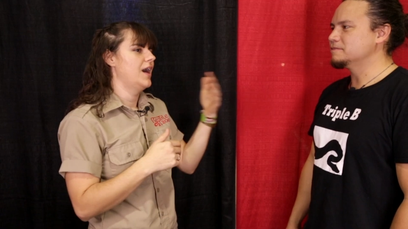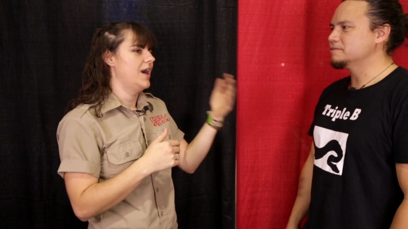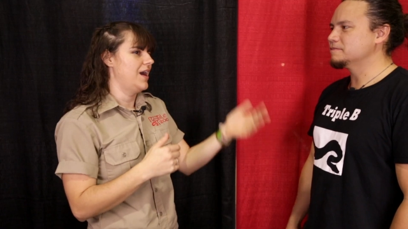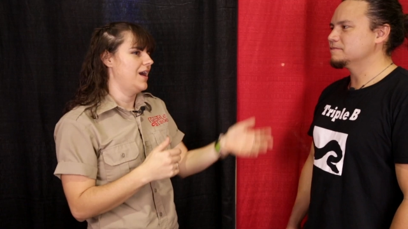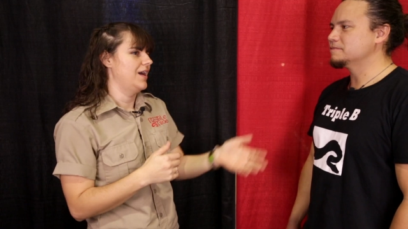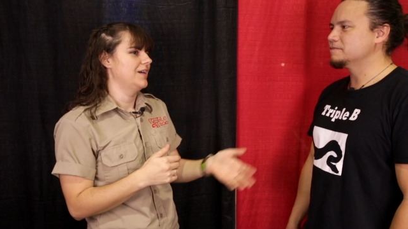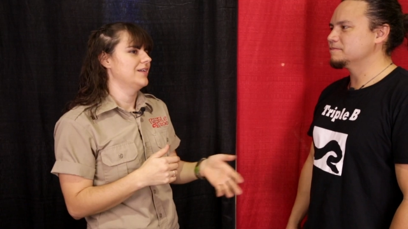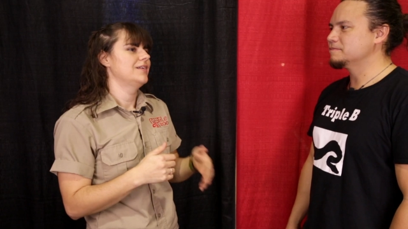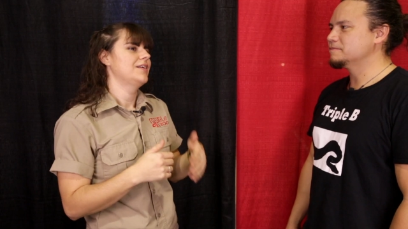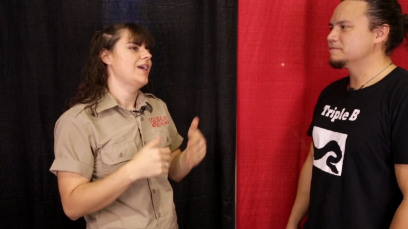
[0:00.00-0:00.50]

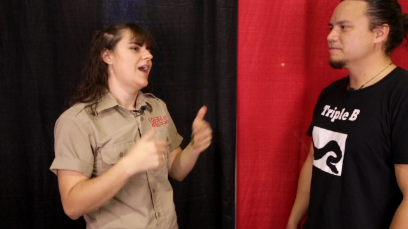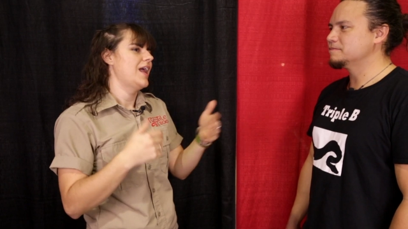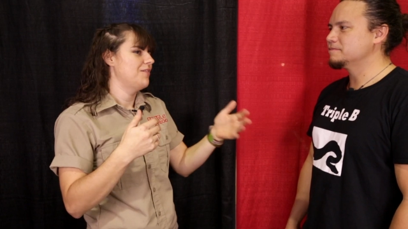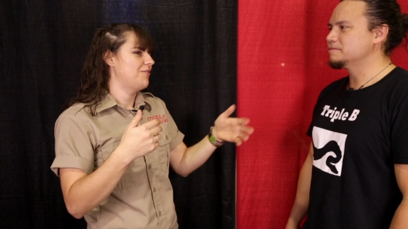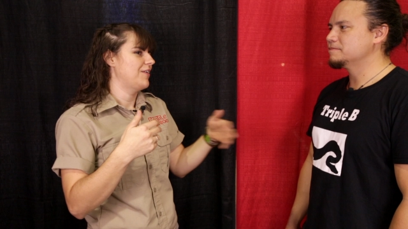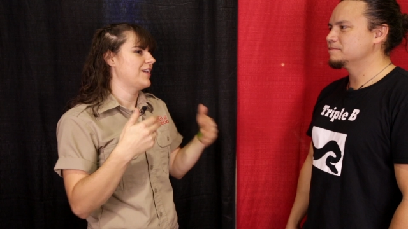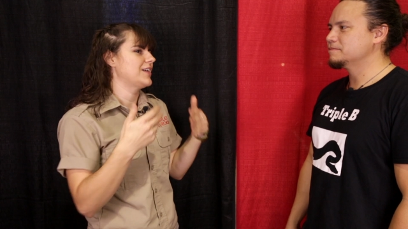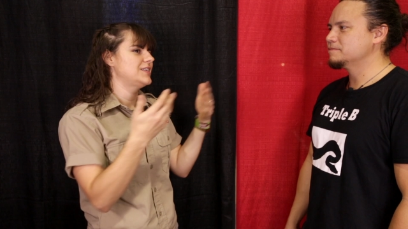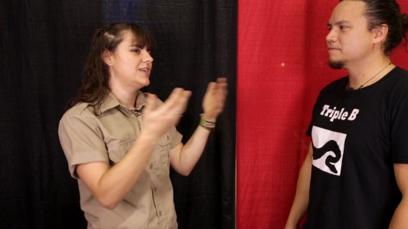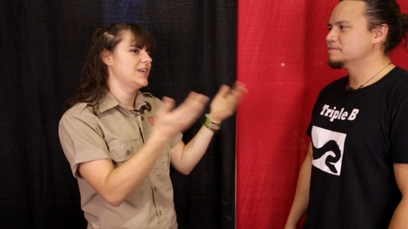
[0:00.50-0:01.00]
Speaker 1: Uh, and
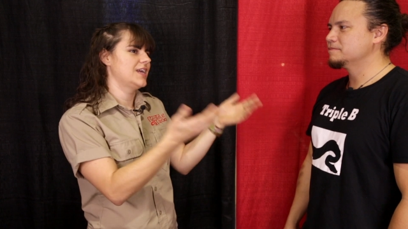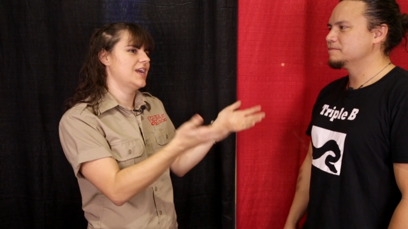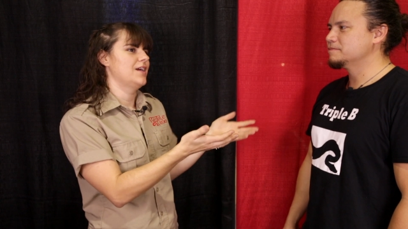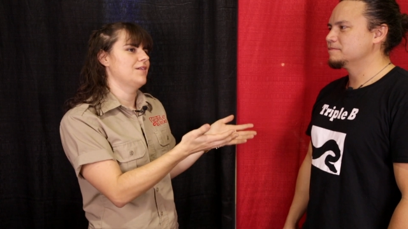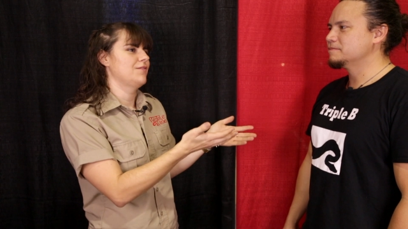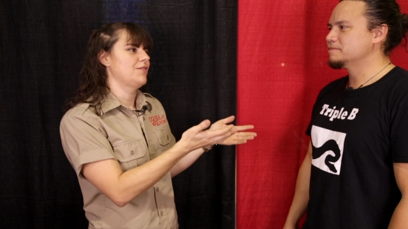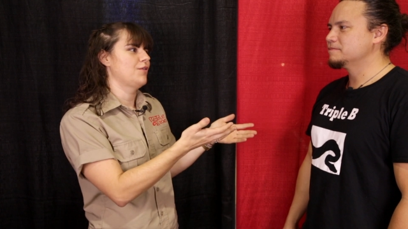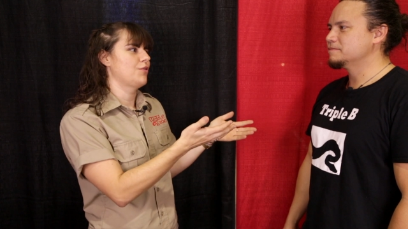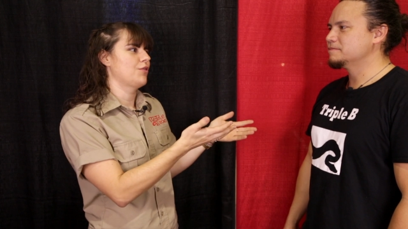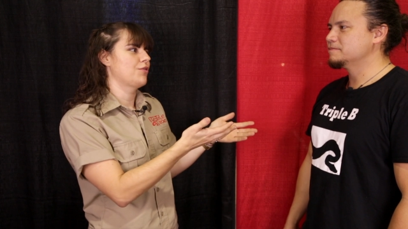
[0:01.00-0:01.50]
if I can take
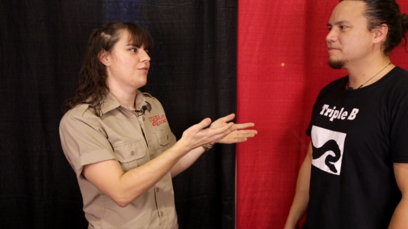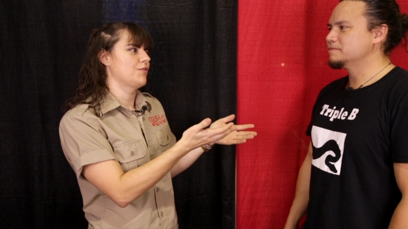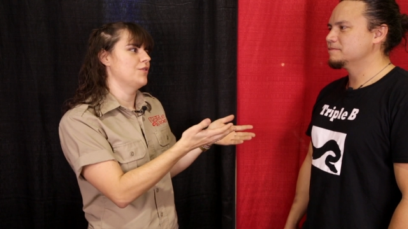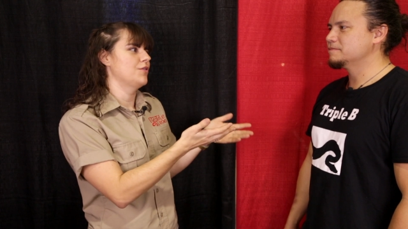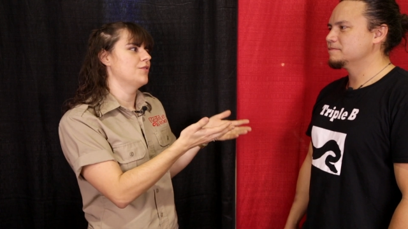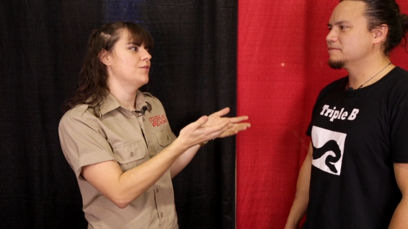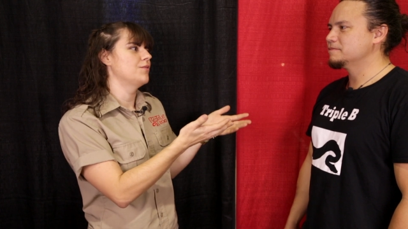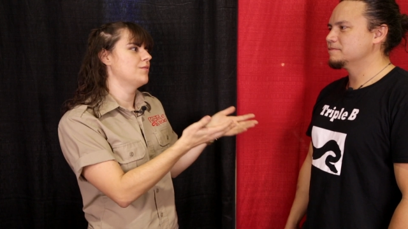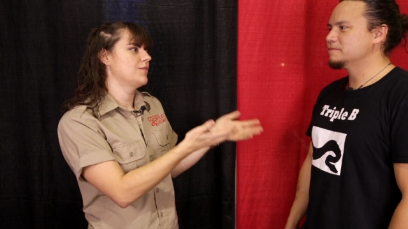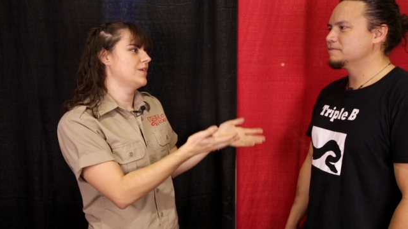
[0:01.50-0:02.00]
care of you
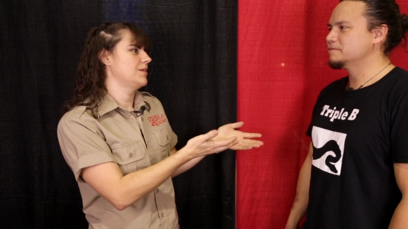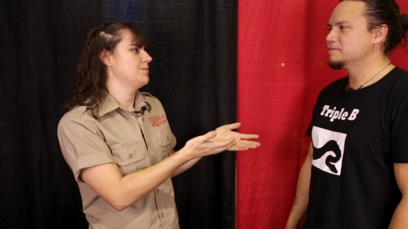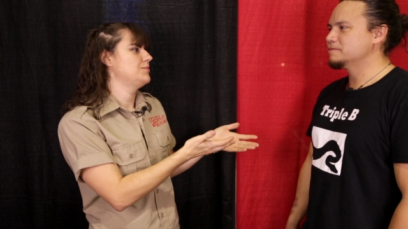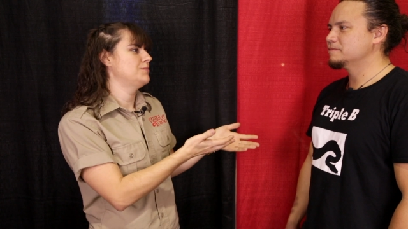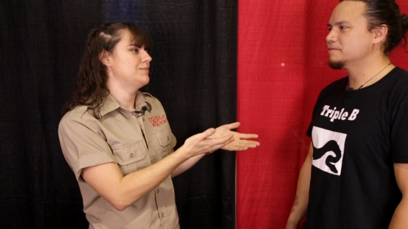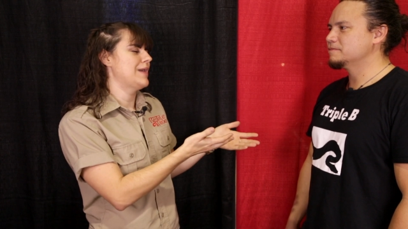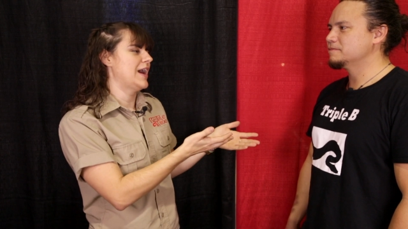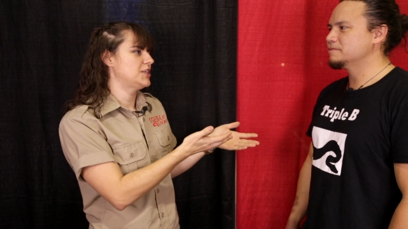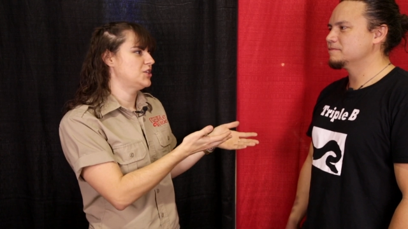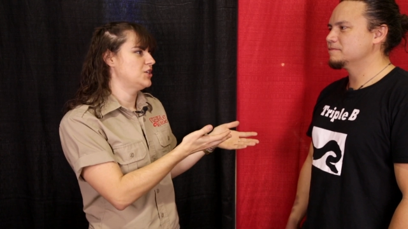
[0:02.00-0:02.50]
through
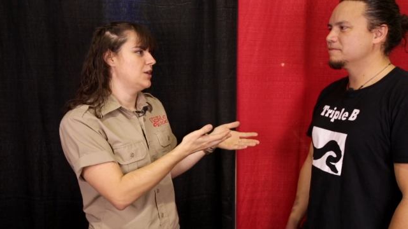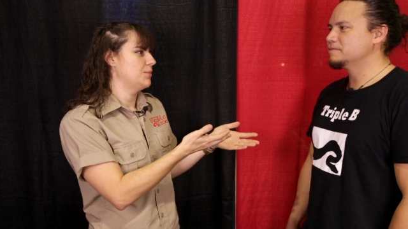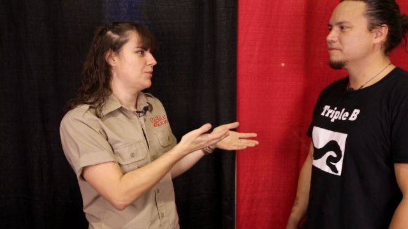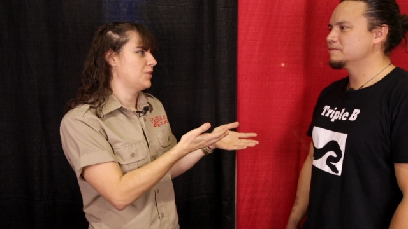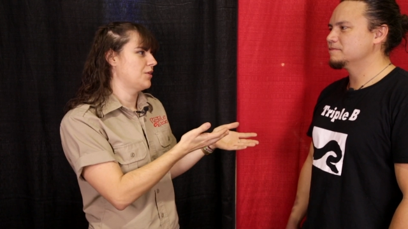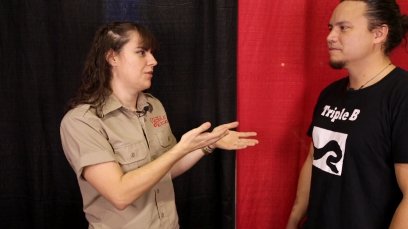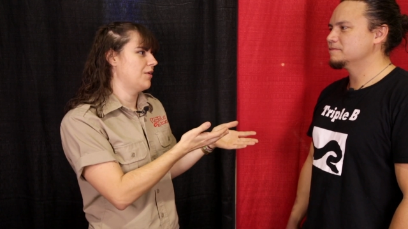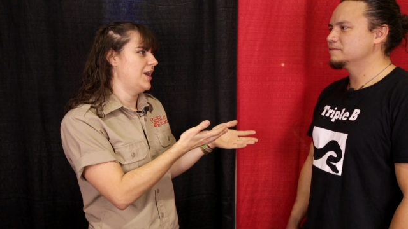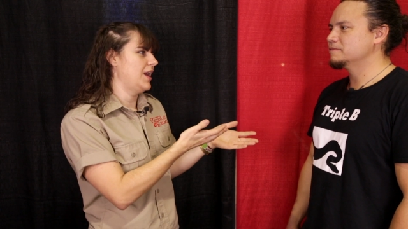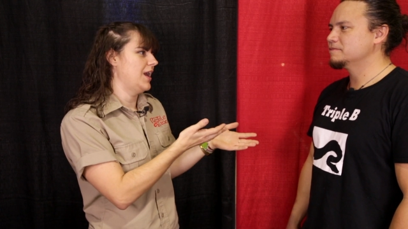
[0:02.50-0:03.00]
matching up
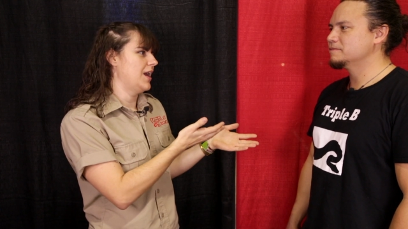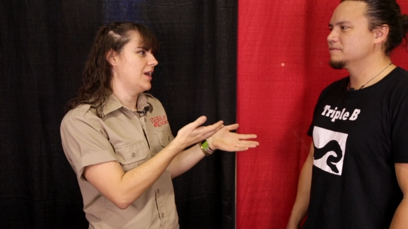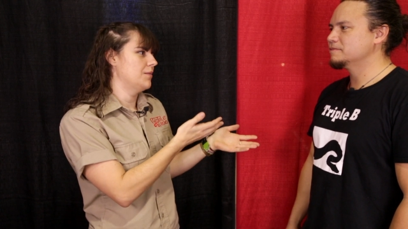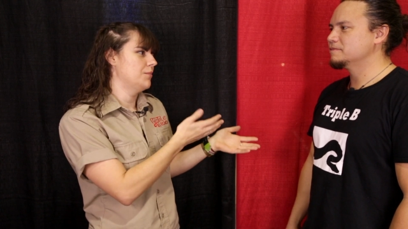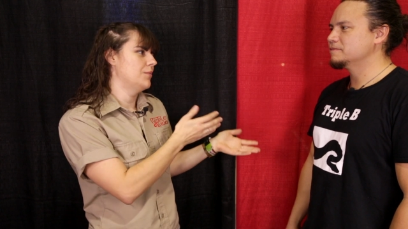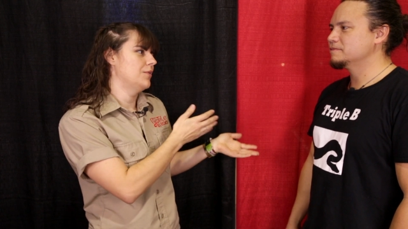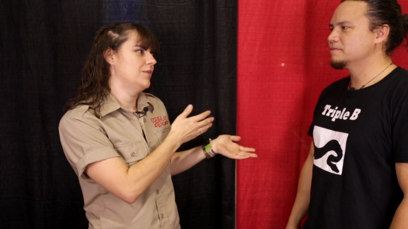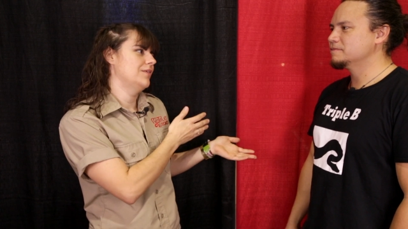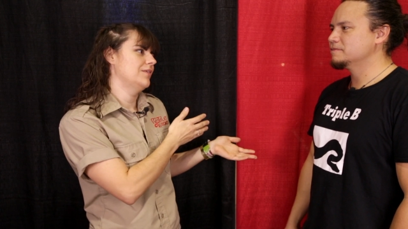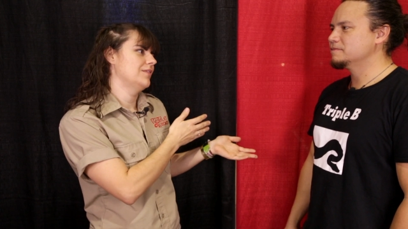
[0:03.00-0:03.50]
with a great
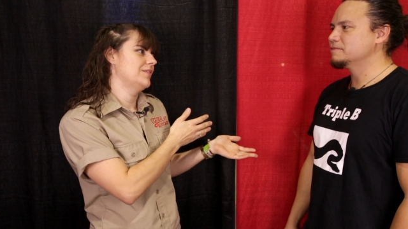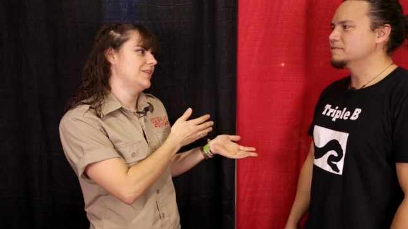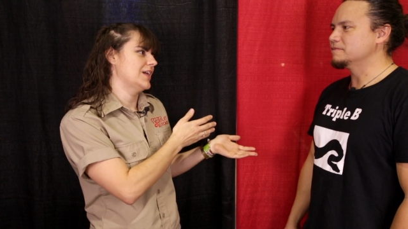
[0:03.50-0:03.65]
animal,